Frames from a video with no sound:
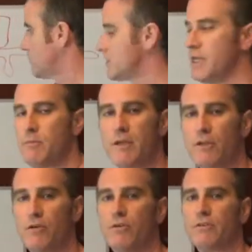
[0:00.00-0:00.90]
of
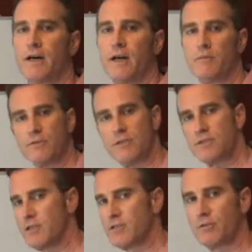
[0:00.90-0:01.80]
steaming the whole time, so
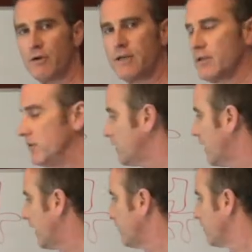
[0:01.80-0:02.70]
it's great to look
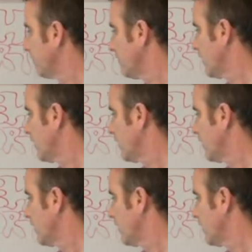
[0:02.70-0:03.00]
at.